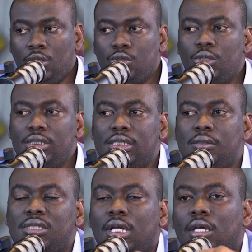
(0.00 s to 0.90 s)
So it
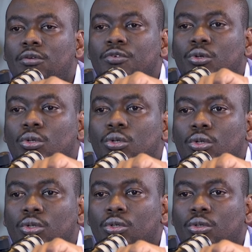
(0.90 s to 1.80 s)
seems like
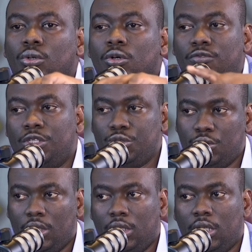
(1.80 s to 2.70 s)
for
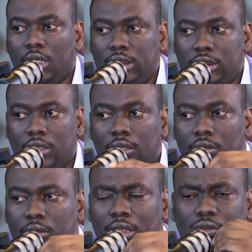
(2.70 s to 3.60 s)
conventional agriculture,
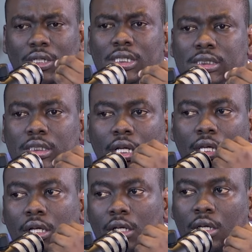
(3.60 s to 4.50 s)
that's why I see like